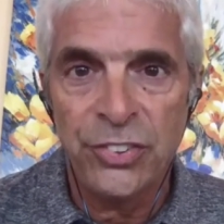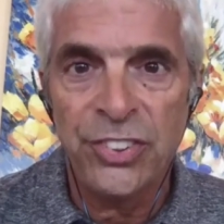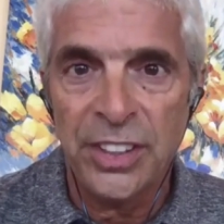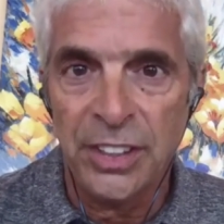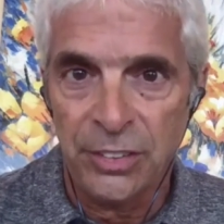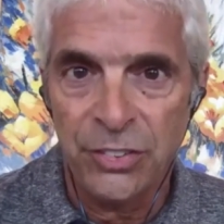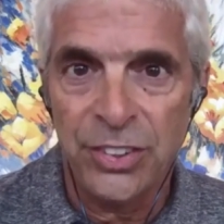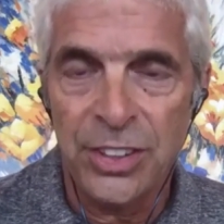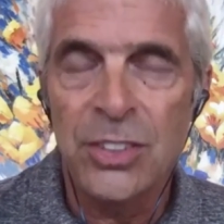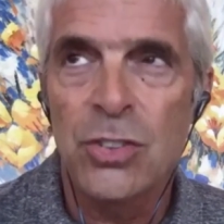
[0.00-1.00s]

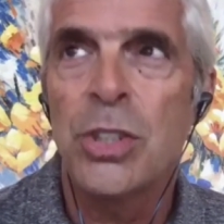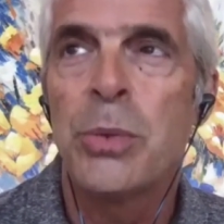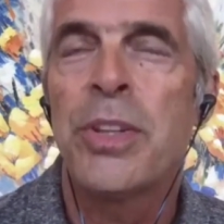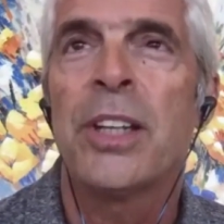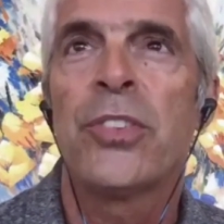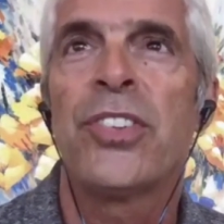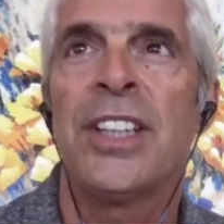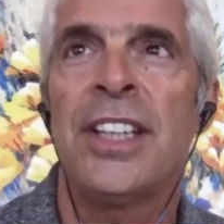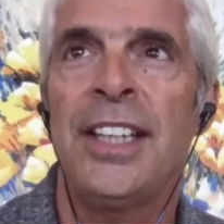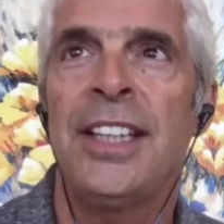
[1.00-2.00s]
cities in two
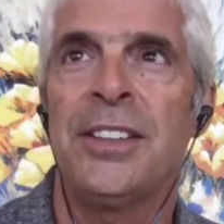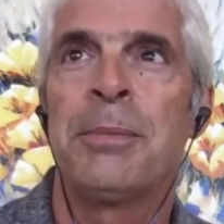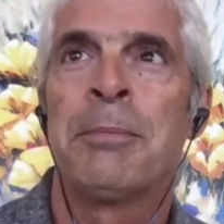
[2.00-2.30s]
thousand eight.